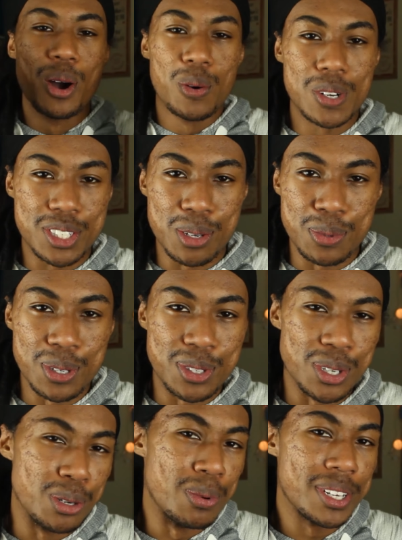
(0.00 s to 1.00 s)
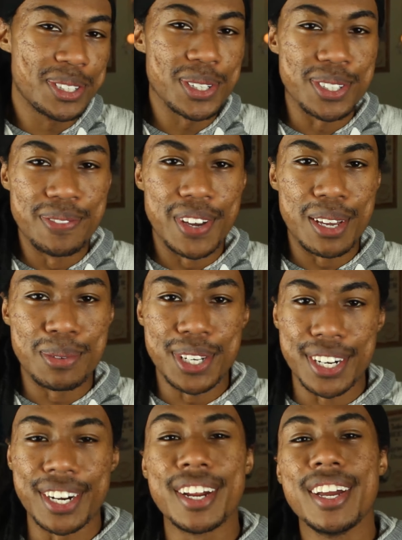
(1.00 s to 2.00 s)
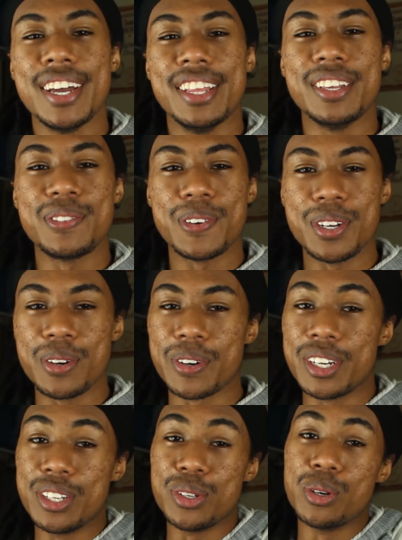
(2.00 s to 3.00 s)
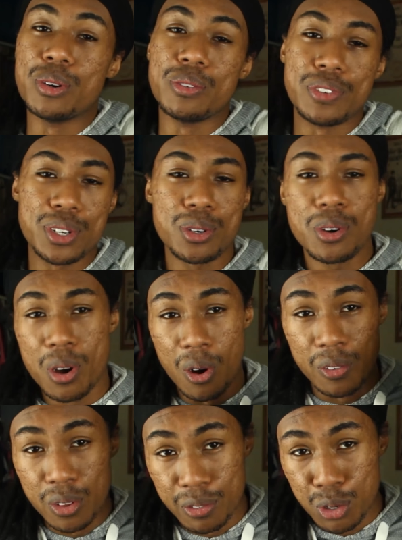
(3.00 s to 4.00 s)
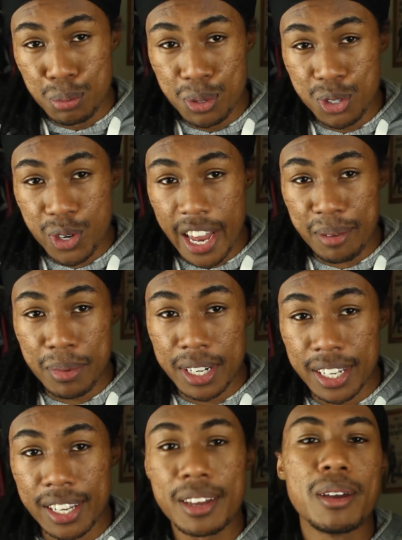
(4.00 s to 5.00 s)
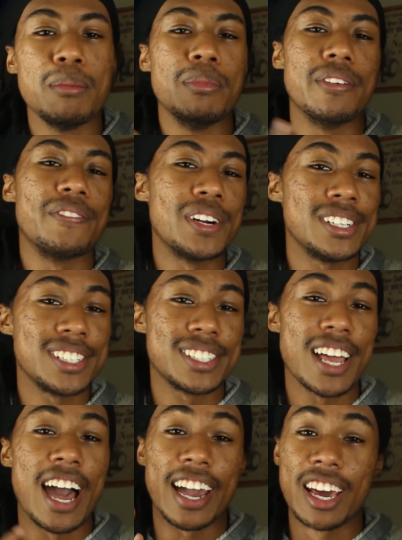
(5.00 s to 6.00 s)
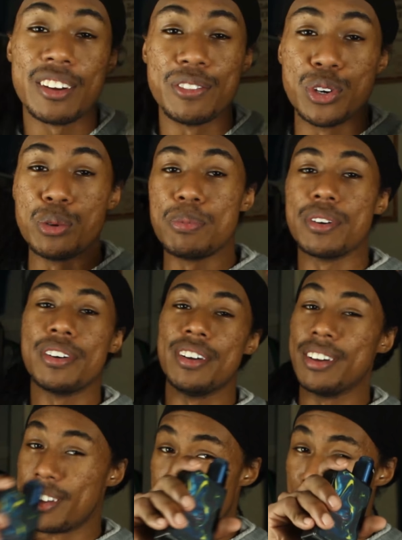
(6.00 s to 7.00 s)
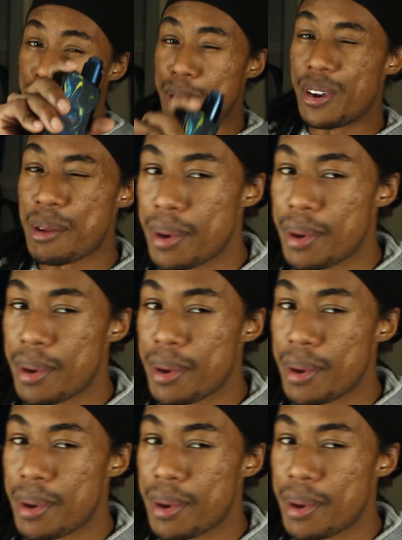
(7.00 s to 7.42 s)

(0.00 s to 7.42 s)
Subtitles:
What's up YouTube, Tristan Babes here. In this video we're going to do a review over the Voopoo Drag Mini. But first, I got a Voop. I'll be right